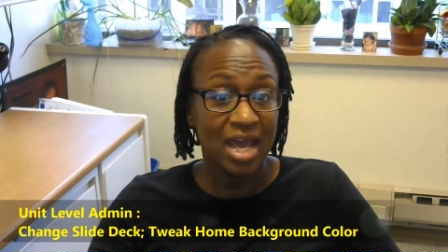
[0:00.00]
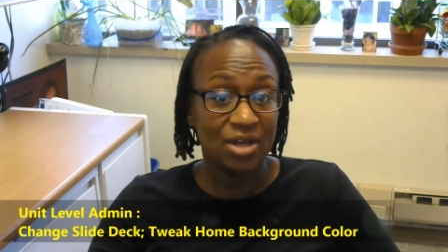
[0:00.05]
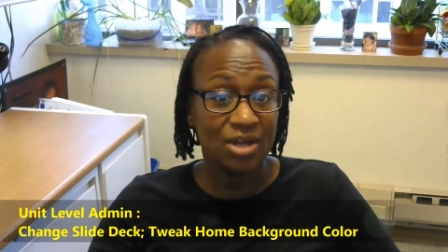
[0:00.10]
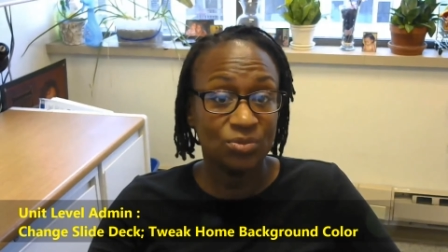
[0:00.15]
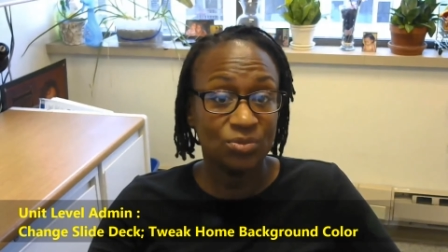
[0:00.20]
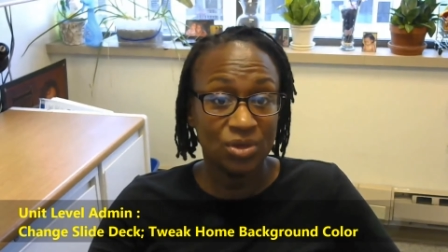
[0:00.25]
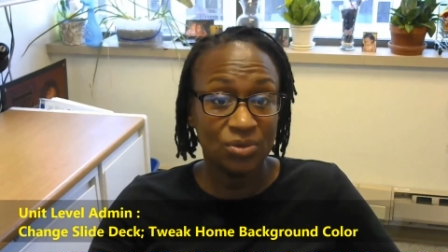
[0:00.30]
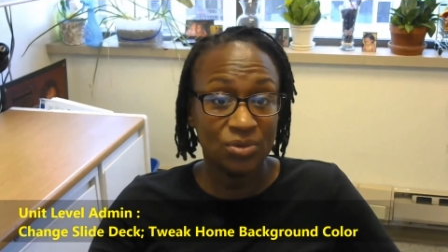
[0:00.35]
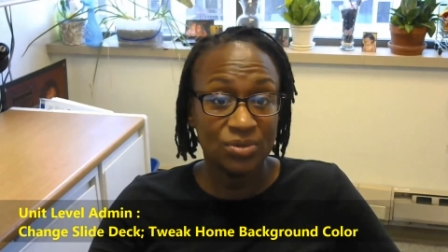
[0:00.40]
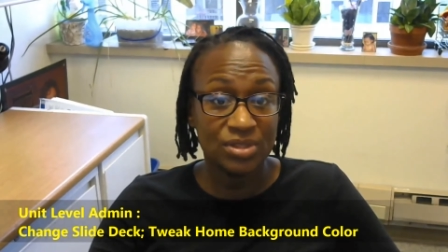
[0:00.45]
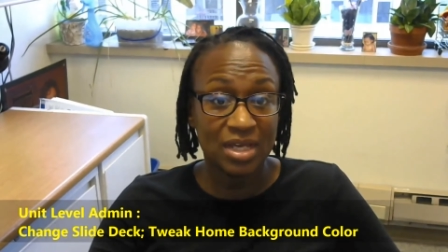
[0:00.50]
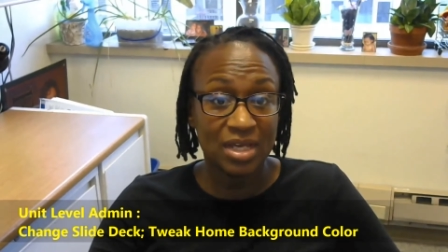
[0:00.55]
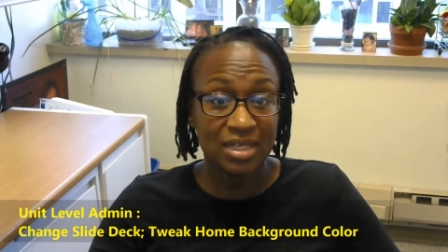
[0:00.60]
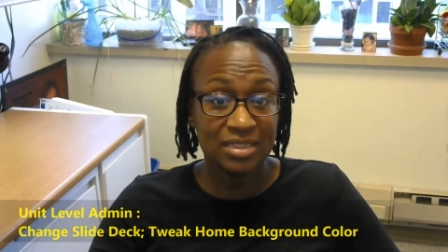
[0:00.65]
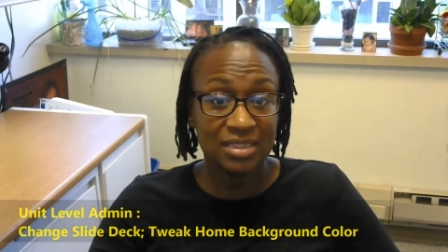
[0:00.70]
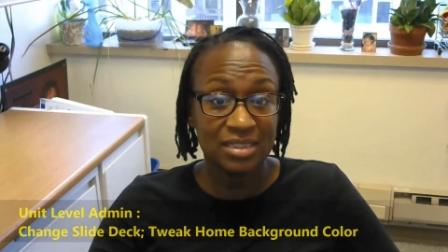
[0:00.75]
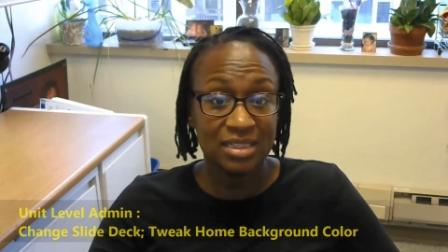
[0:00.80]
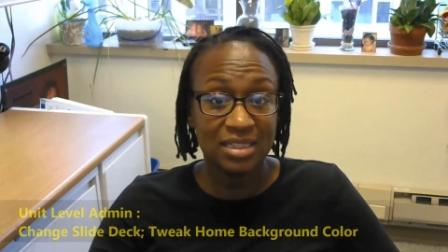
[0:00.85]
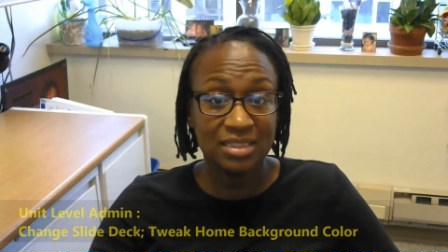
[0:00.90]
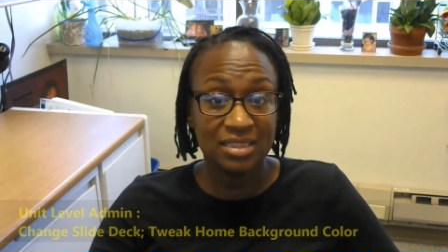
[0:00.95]
and work with
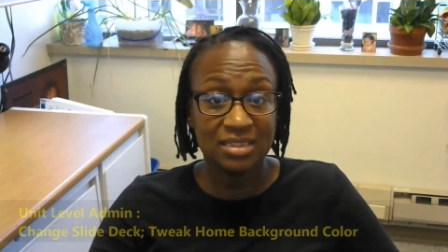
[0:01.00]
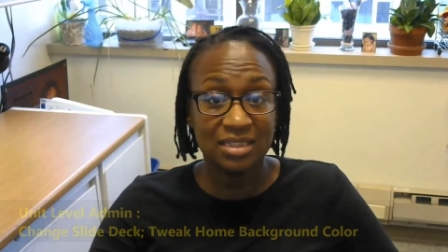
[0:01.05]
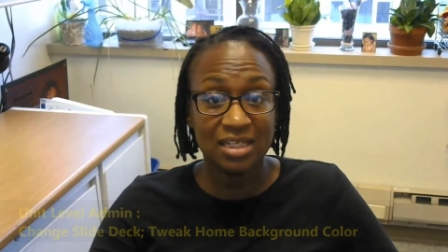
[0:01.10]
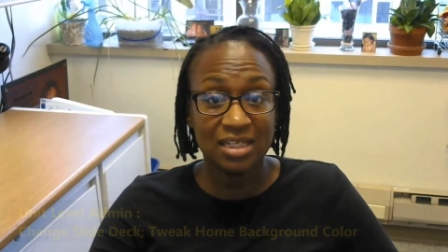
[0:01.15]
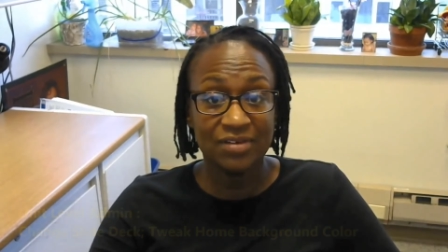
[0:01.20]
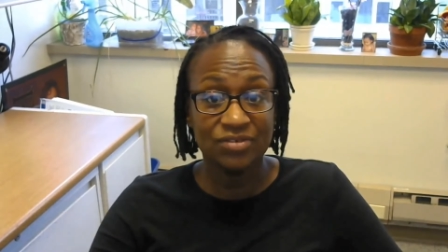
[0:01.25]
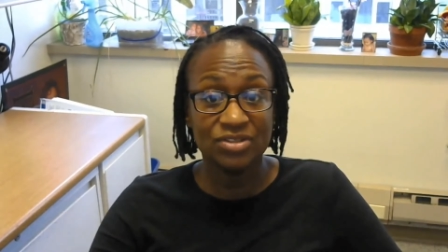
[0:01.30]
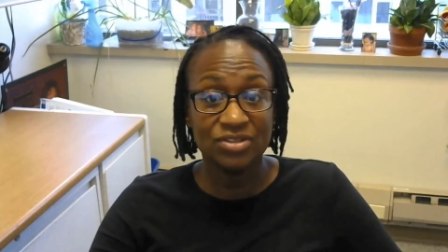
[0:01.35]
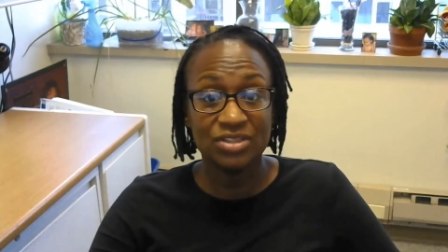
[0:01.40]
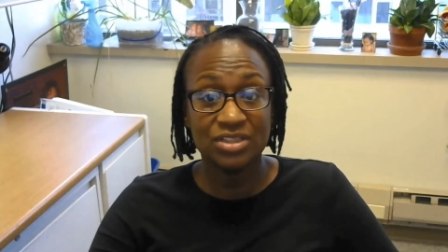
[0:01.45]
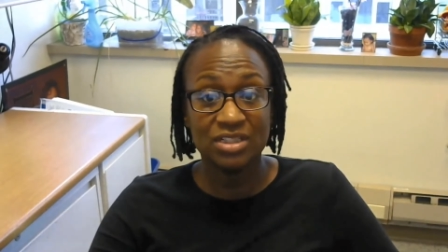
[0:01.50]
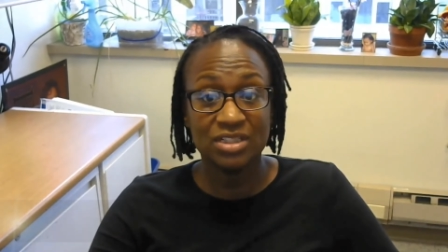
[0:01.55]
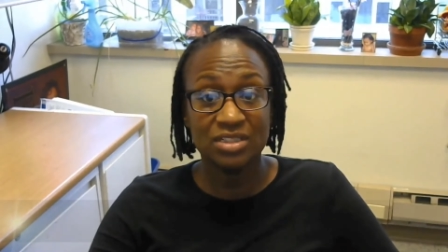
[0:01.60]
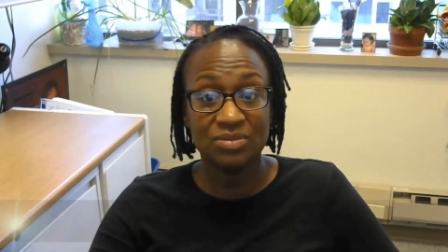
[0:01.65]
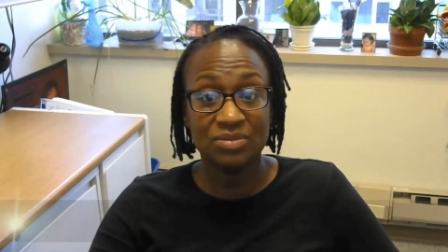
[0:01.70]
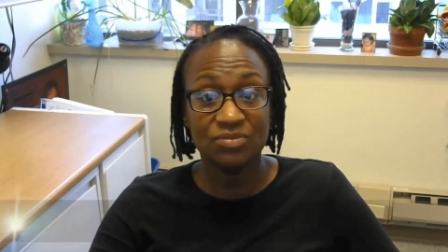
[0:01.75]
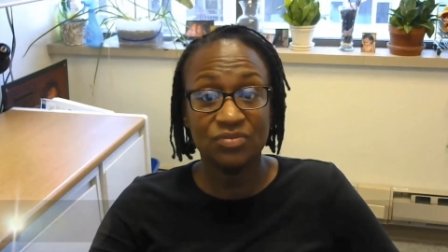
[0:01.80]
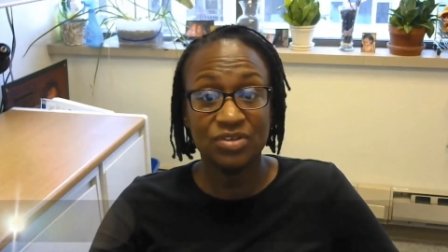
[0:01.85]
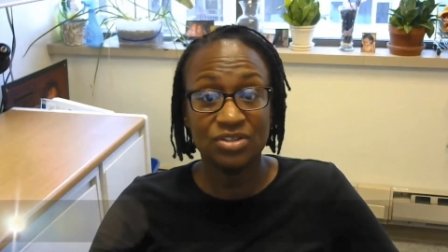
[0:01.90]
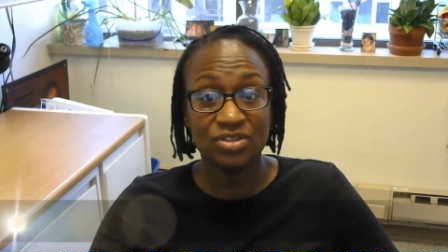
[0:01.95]
IT to leverage
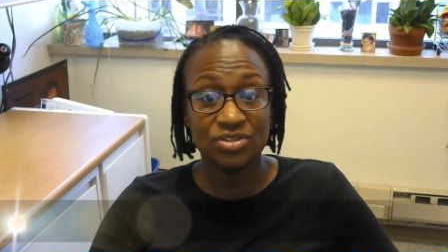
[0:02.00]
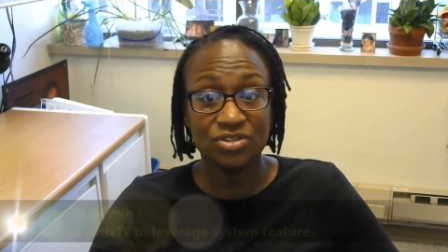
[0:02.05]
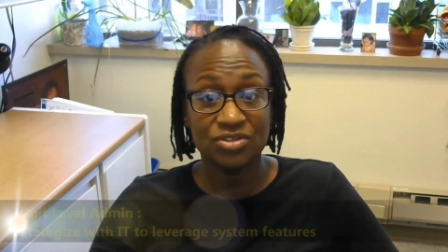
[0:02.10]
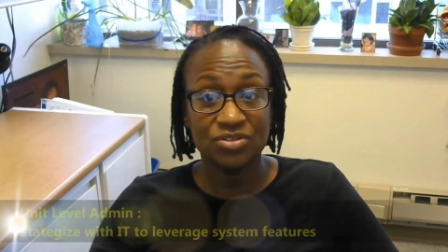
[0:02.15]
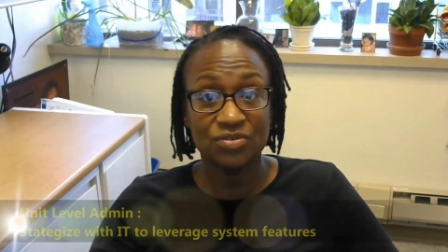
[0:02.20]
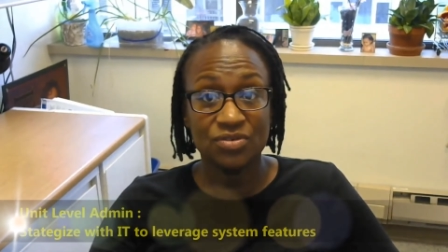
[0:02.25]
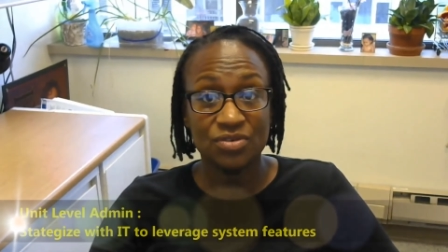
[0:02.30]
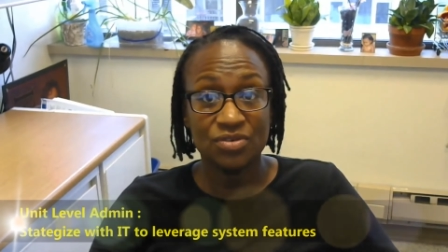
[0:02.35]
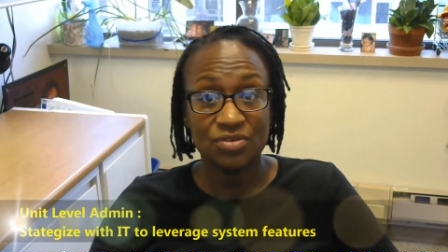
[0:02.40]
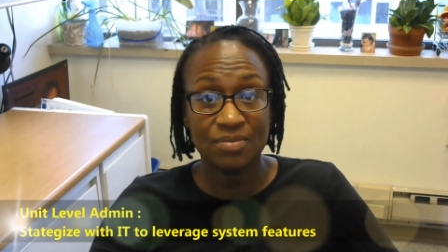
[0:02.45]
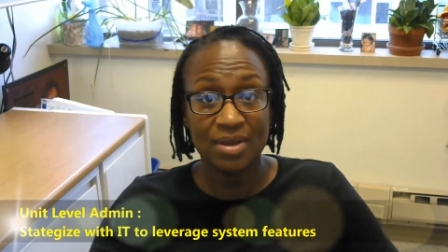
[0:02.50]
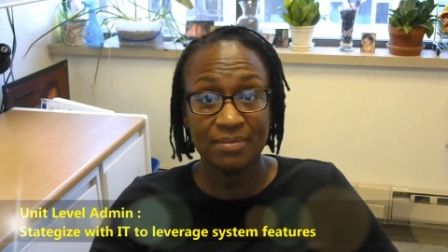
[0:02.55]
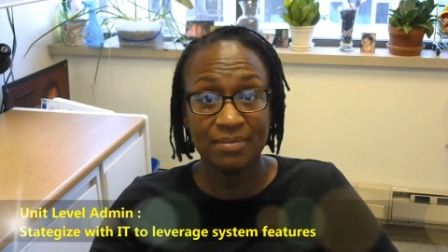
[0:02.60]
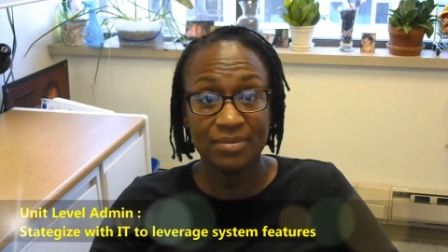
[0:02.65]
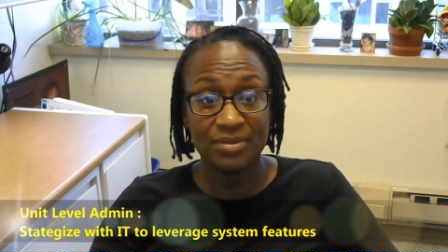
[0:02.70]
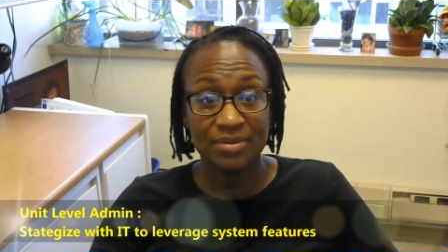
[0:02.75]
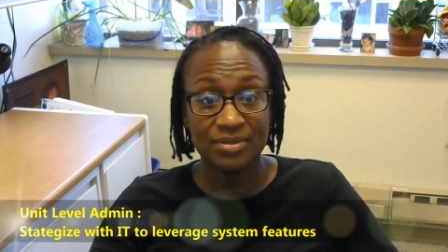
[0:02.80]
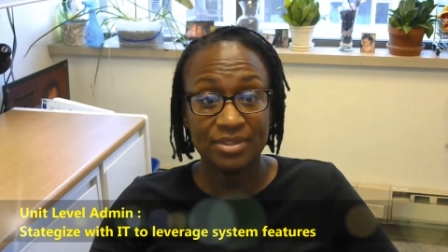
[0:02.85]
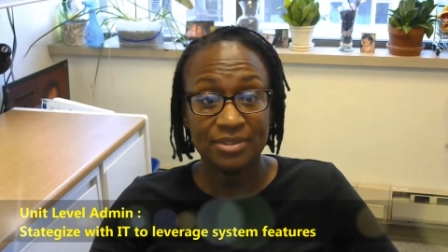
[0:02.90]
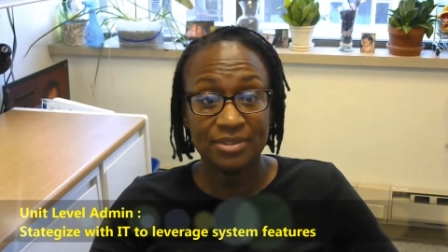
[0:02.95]
system features for their
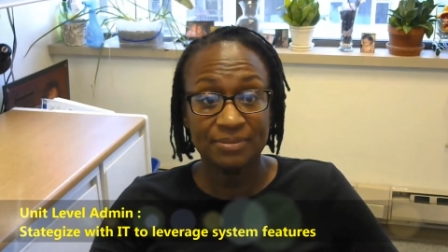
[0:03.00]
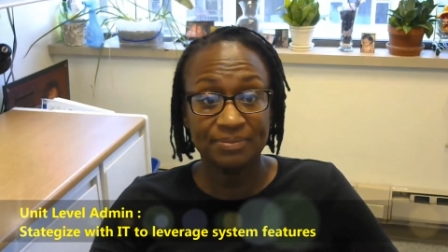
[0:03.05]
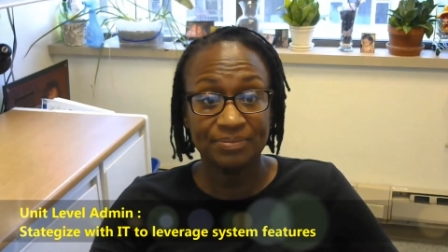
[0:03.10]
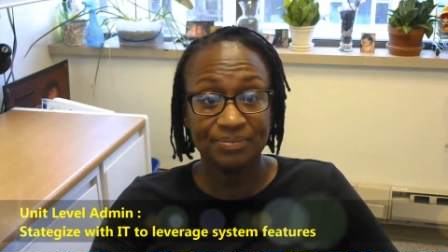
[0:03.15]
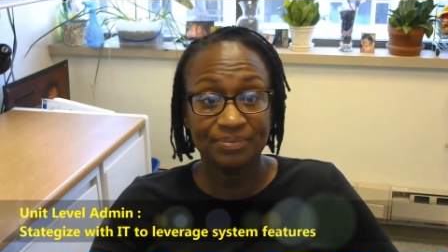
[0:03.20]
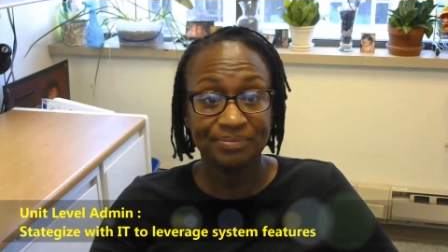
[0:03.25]
members.